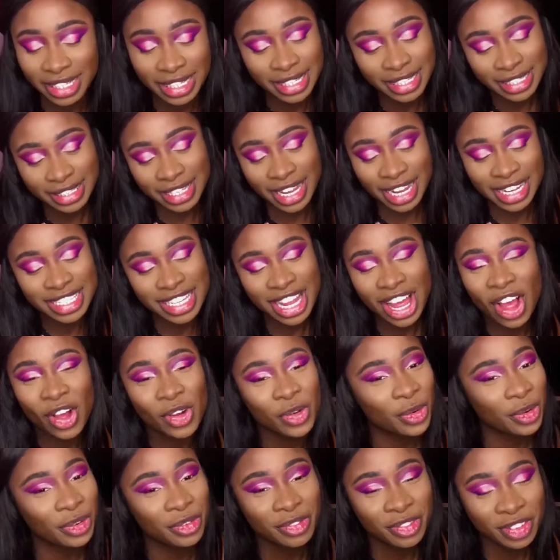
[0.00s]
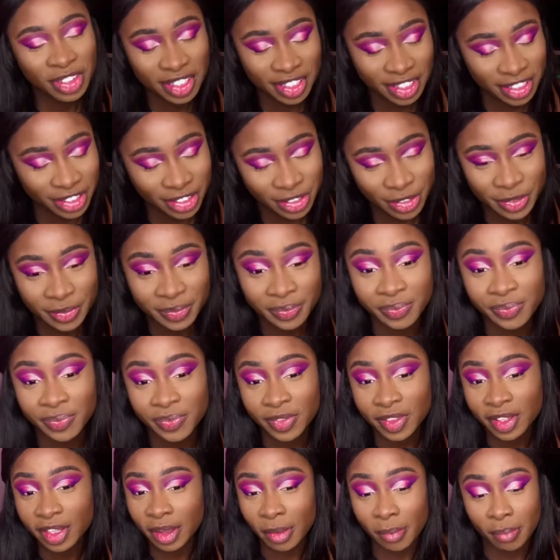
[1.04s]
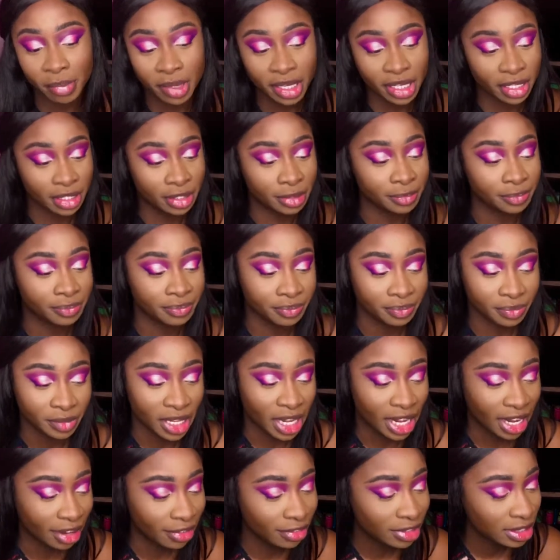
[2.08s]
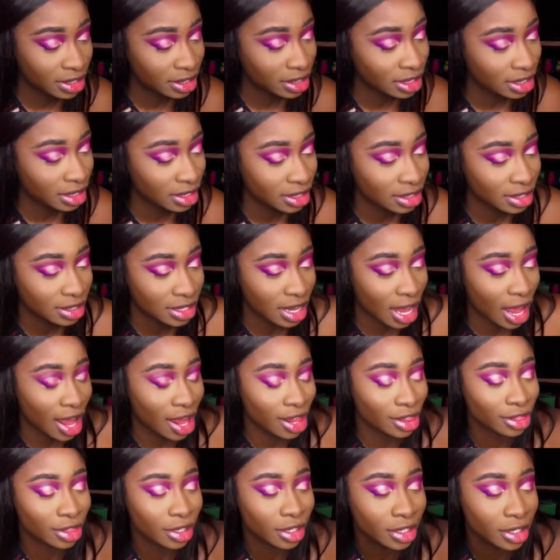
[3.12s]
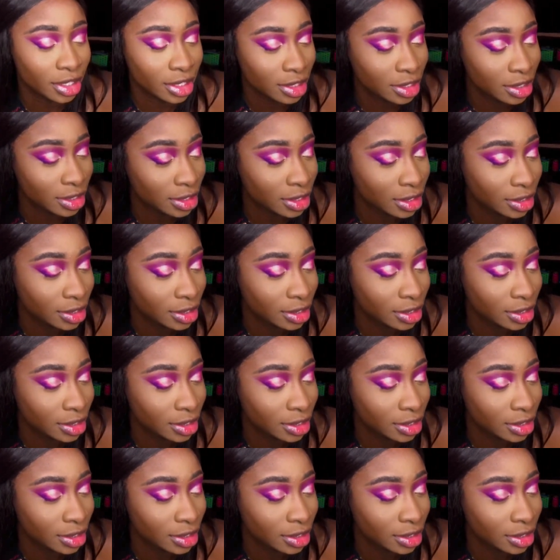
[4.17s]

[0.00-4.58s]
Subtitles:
That's how I would feel. But ever since I learned